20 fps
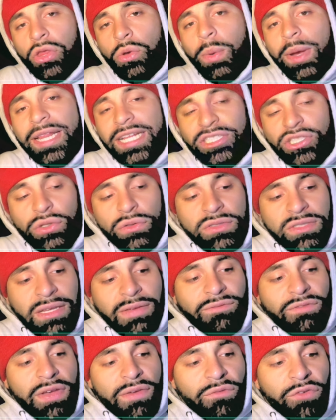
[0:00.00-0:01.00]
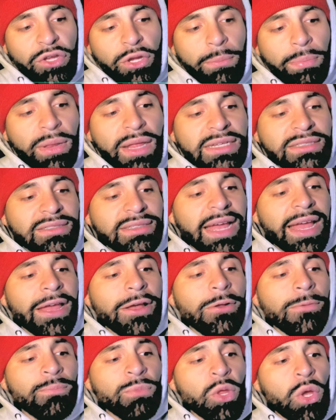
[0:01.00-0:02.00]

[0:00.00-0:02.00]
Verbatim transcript: way that you see fit for your playstyle,